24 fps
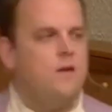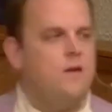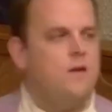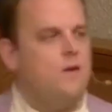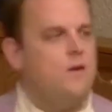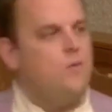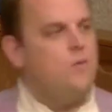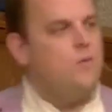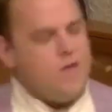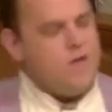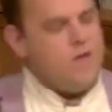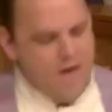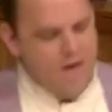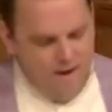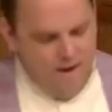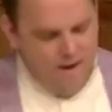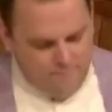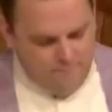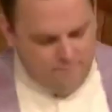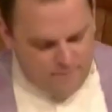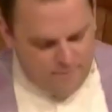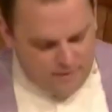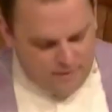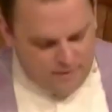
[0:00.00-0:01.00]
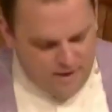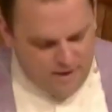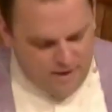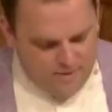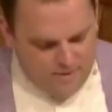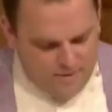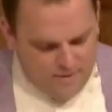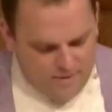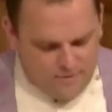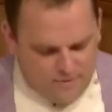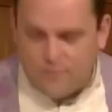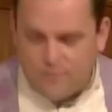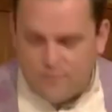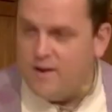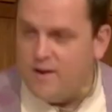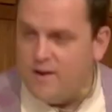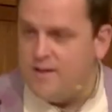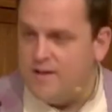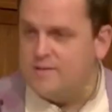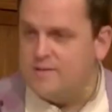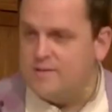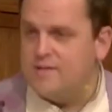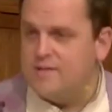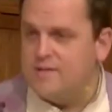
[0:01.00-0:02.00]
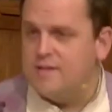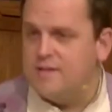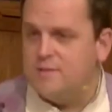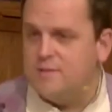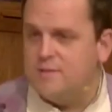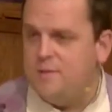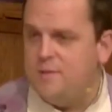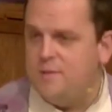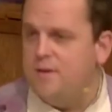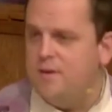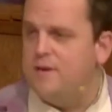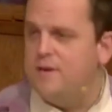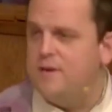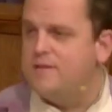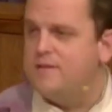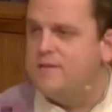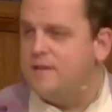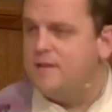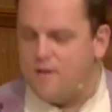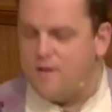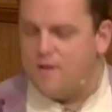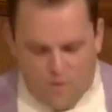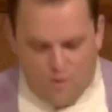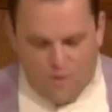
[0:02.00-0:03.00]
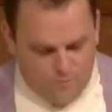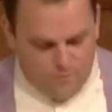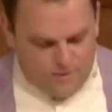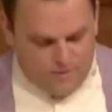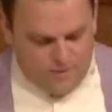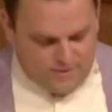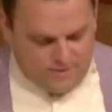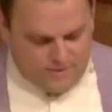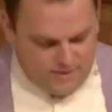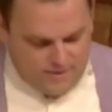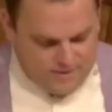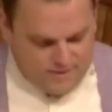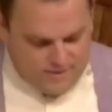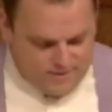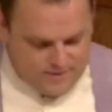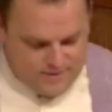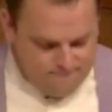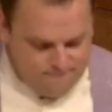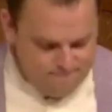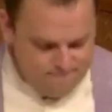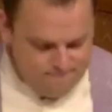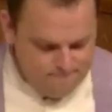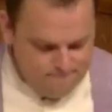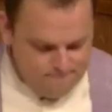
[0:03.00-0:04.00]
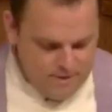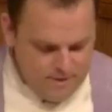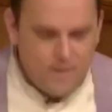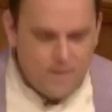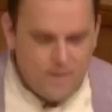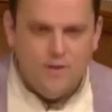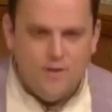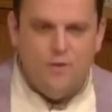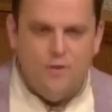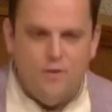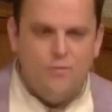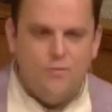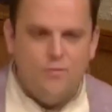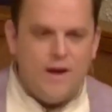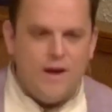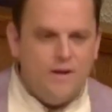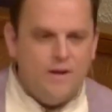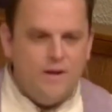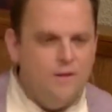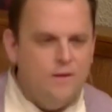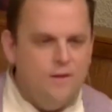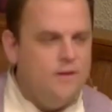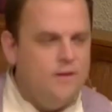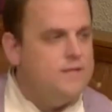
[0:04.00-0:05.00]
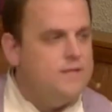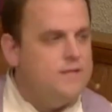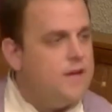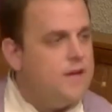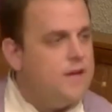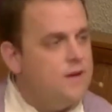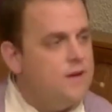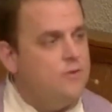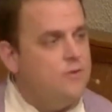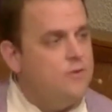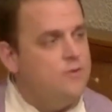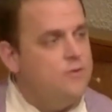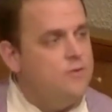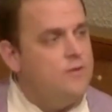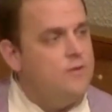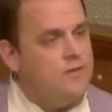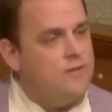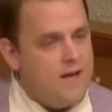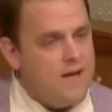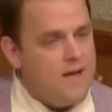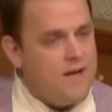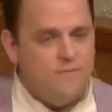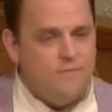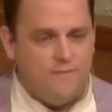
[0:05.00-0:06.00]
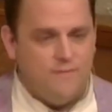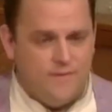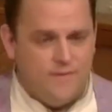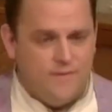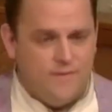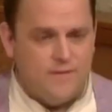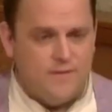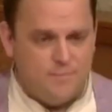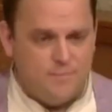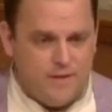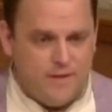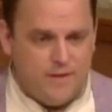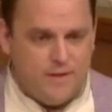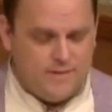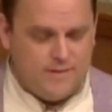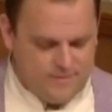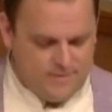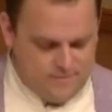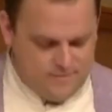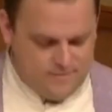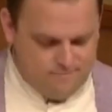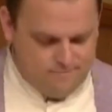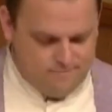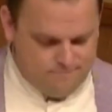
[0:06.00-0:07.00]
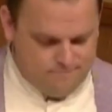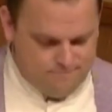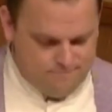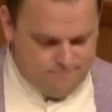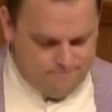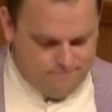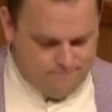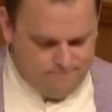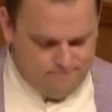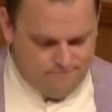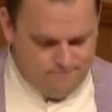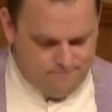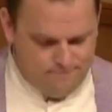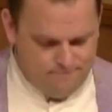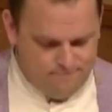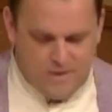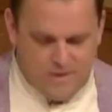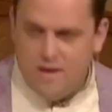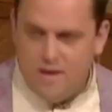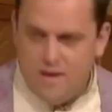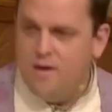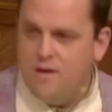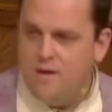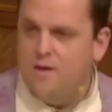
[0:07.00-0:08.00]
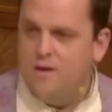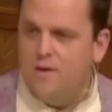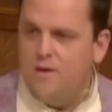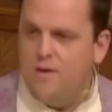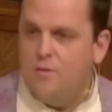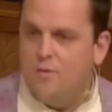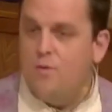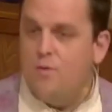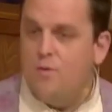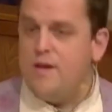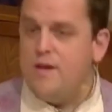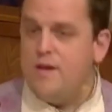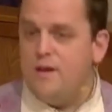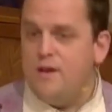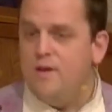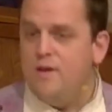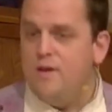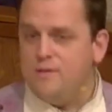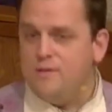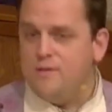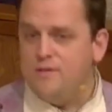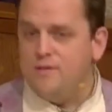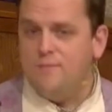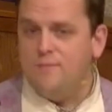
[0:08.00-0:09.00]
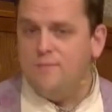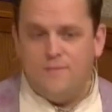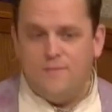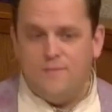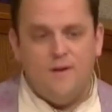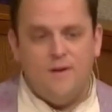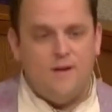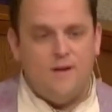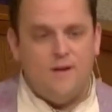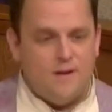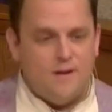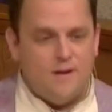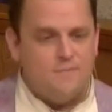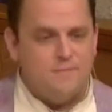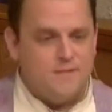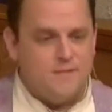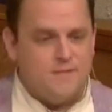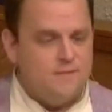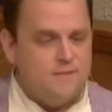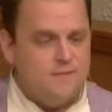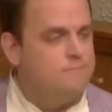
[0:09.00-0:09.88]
we have beloved friends experiencing homelessness who regularly cycle through the life of this place. We know some of their names,